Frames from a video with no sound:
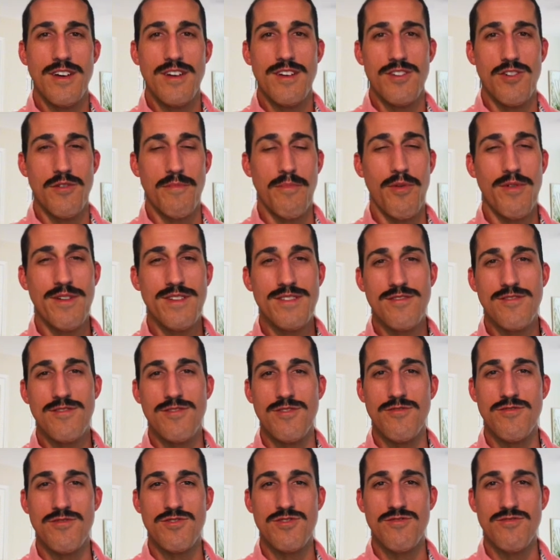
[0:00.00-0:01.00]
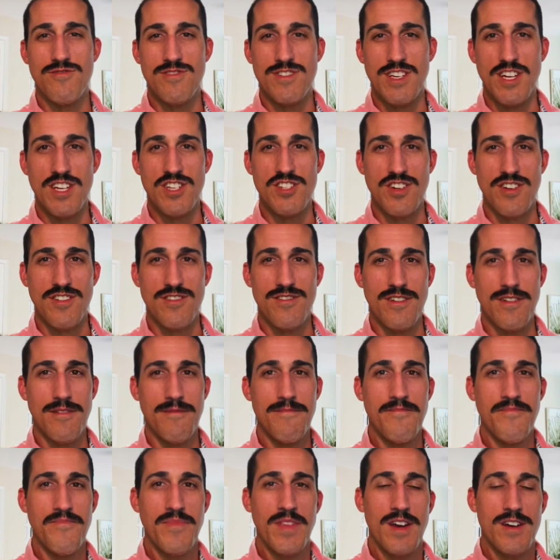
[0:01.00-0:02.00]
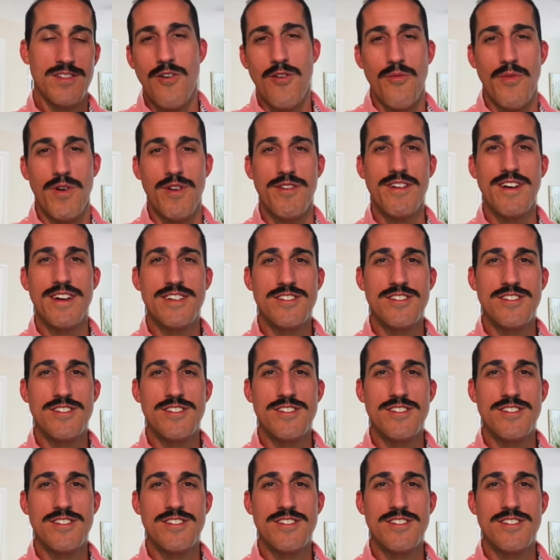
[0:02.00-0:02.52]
your points are used strategically. When you guys